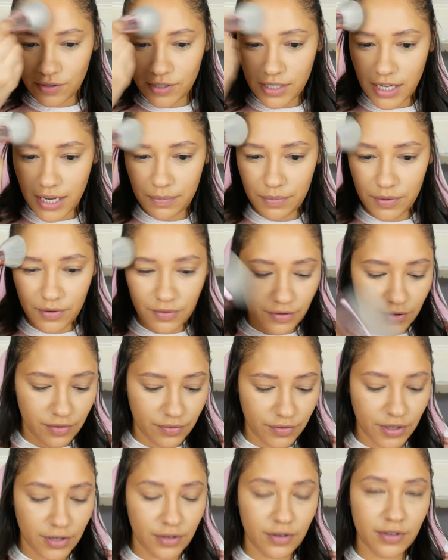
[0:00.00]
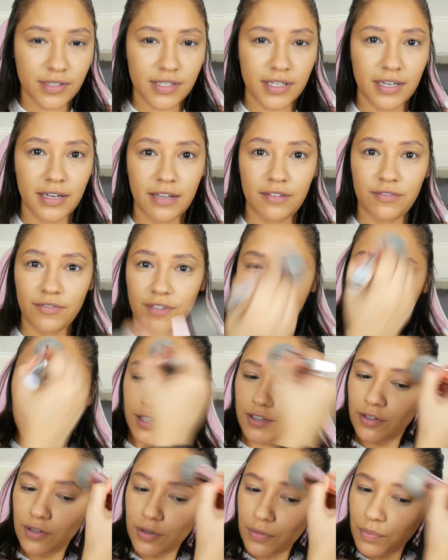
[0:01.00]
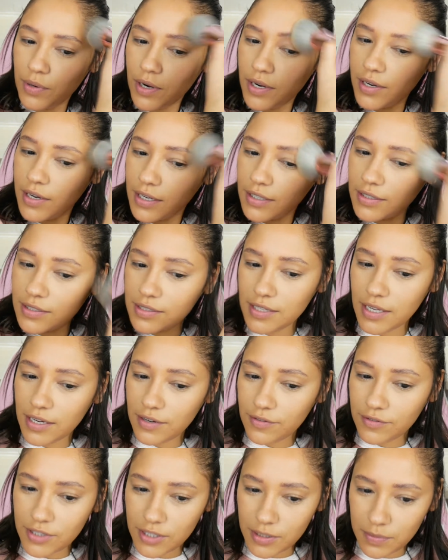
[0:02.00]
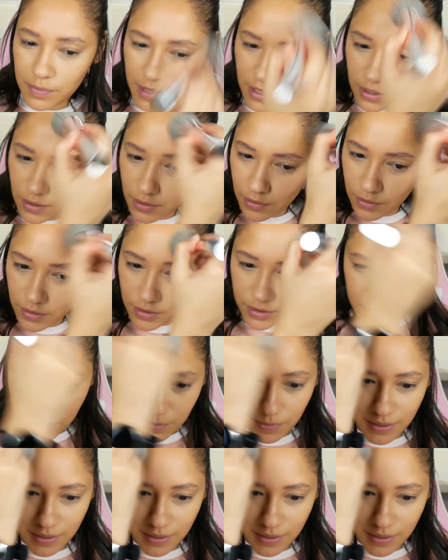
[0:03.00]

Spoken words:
type of reviews and I'll find new products that have just been launched,